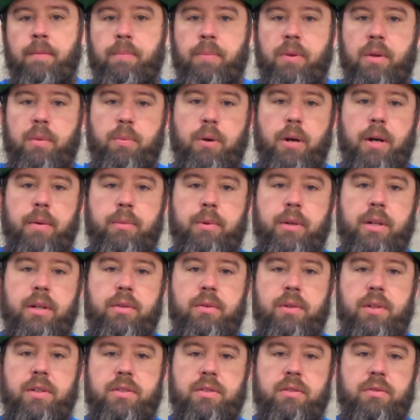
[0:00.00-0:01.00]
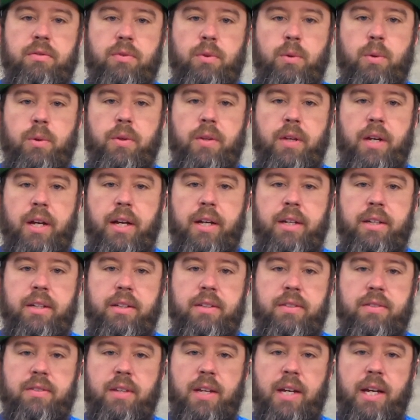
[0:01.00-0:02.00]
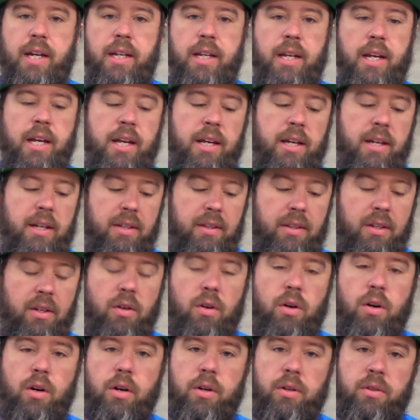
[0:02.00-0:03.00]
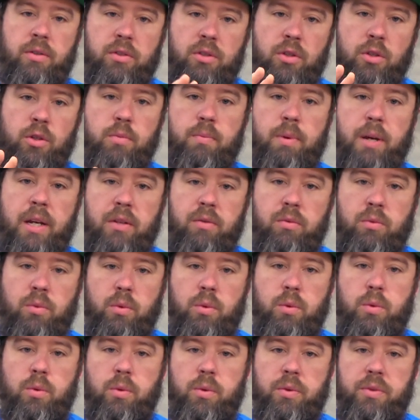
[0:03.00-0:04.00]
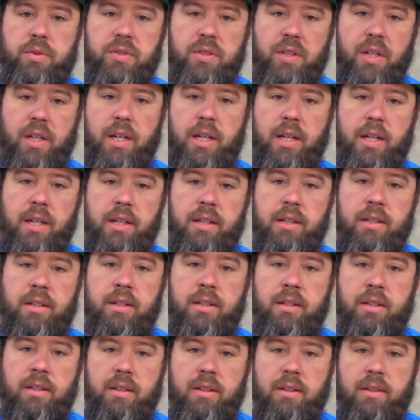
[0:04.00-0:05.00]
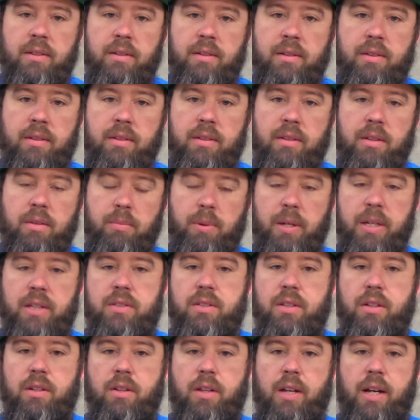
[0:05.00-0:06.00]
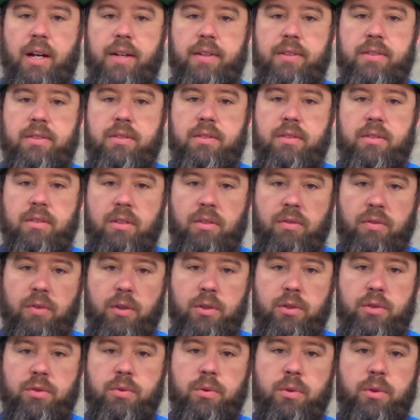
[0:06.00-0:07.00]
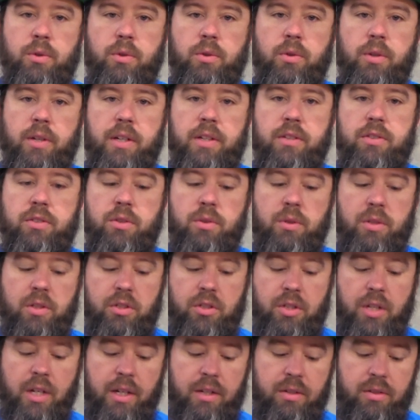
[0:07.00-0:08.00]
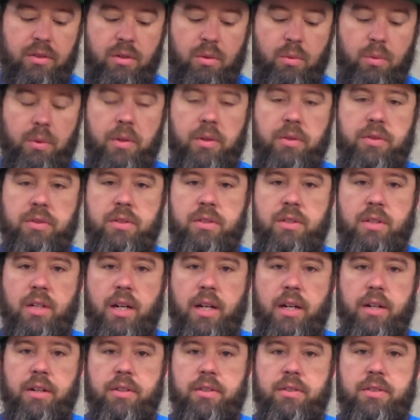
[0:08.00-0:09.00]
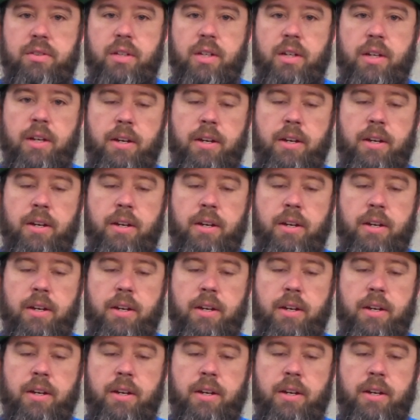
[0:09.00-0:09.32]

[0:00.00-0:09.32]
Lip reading: the primary reason for that is that there are two main rules in the basic class. The first rule is you can change the wheels and tires.